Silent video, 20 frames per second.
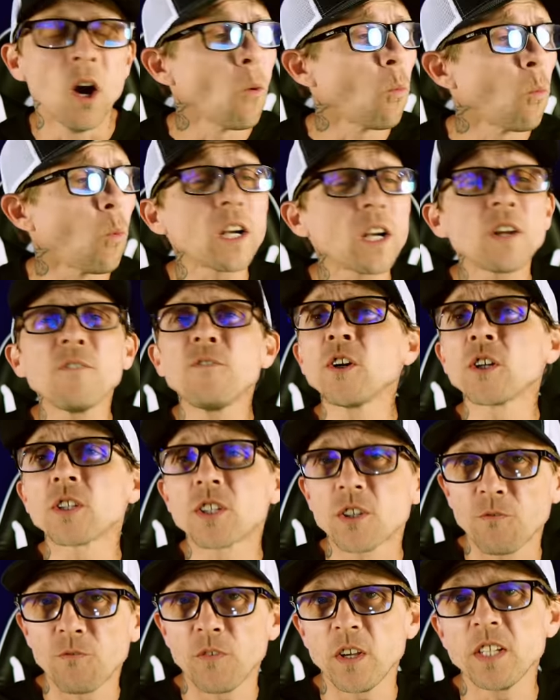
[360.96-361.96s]
One of your
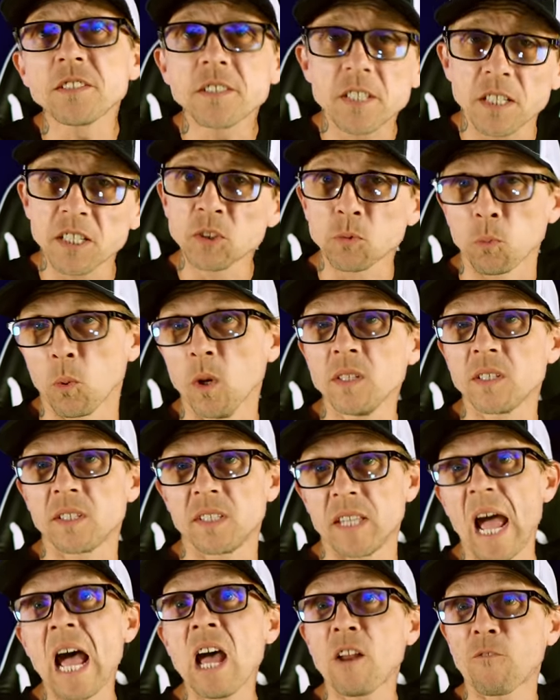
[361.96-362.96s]
defenses was
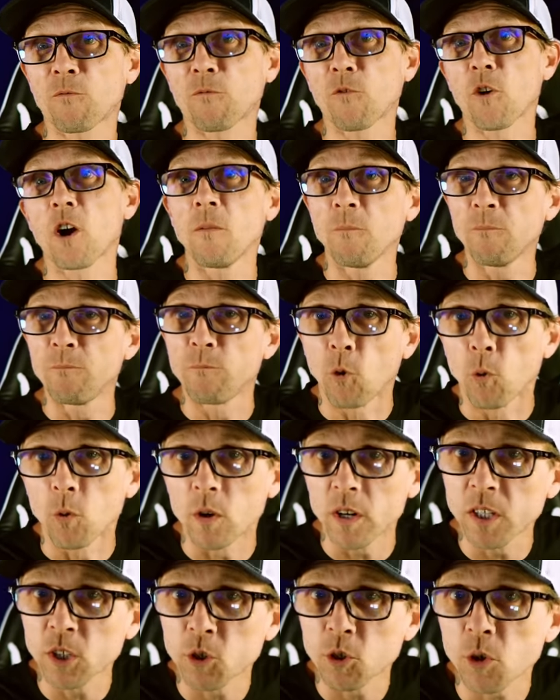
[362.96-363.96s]
that from
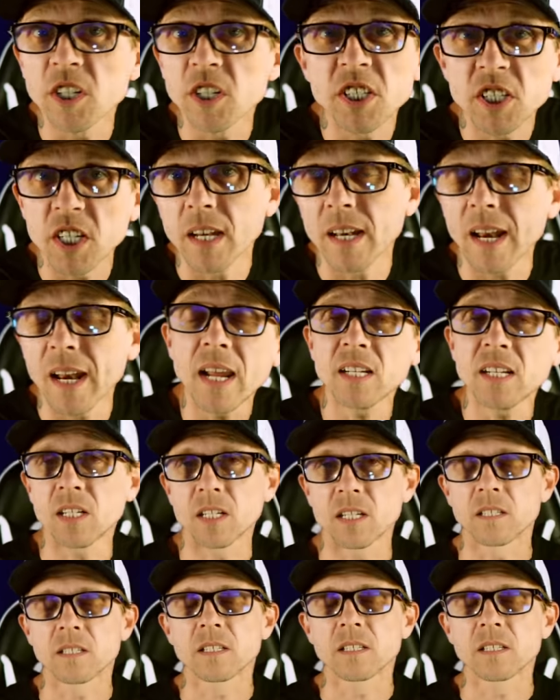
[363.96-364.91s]
foreign Christian nations.